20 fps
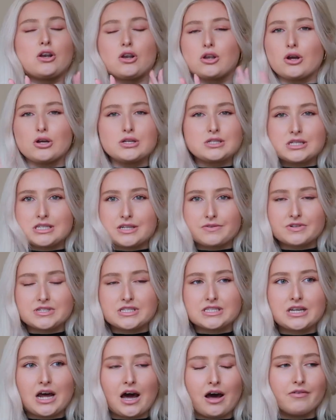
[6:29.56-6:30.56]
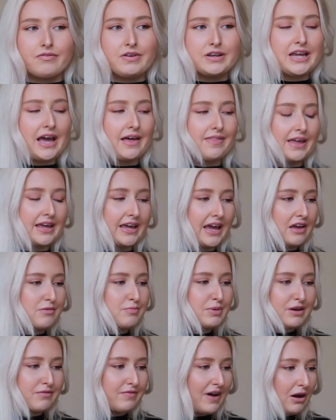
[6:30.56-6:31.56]
loads of different stuff. And yeah, they
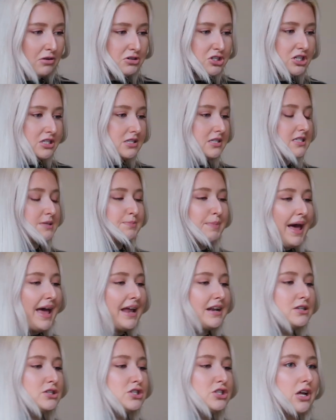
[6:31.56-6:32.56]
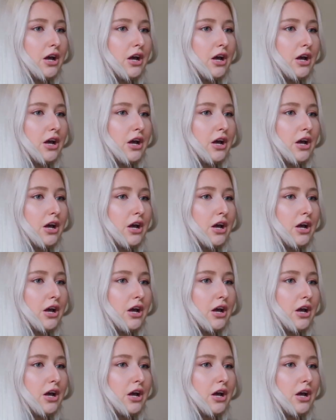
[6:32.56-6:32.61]
gave me a voucher to spend,